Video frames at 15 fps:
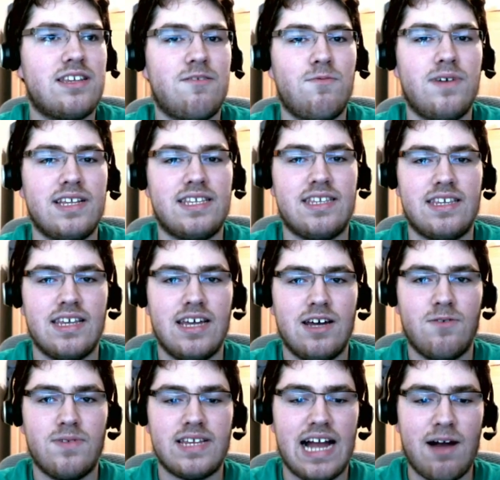Let's what's, work.
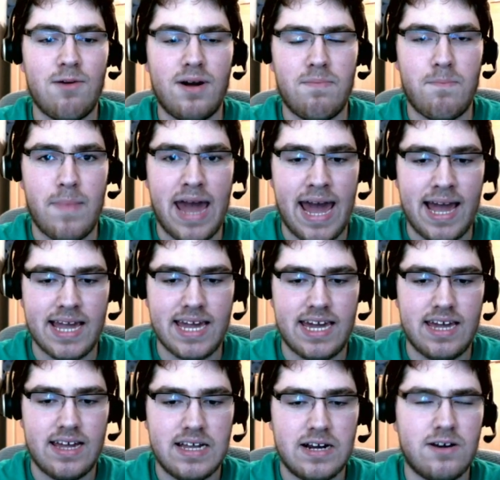what's I want Mac.
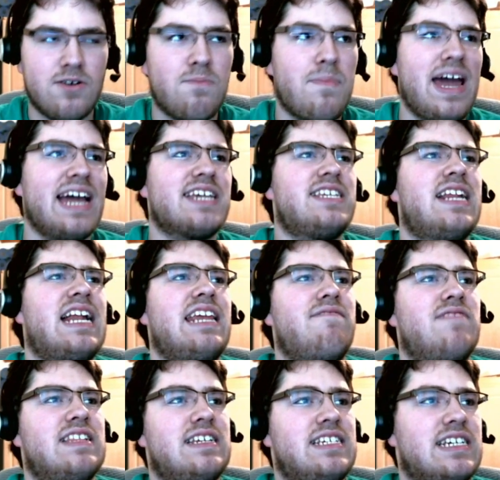Or no, Mac's not even
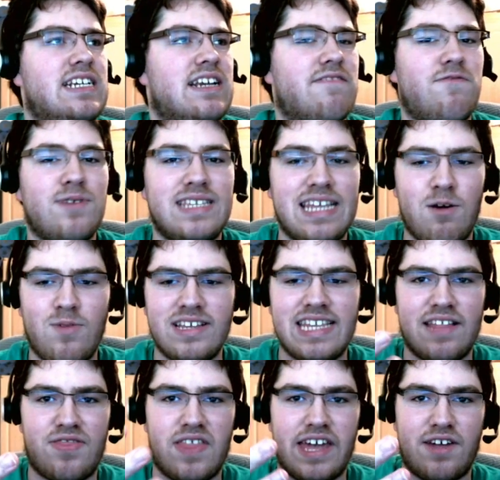legit enough. What's that? What's
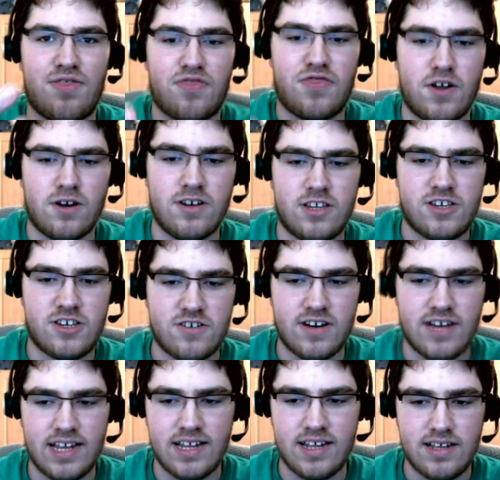that like third
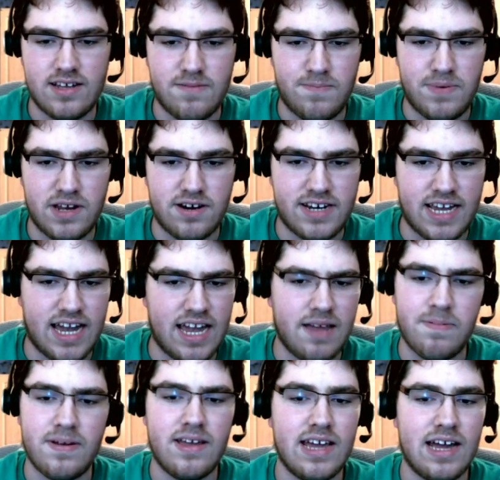string computer type?
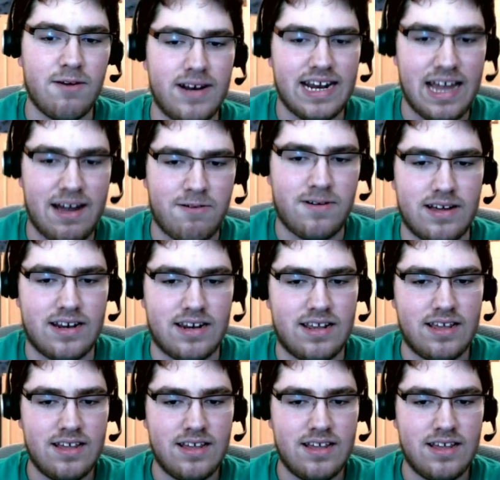I want that one!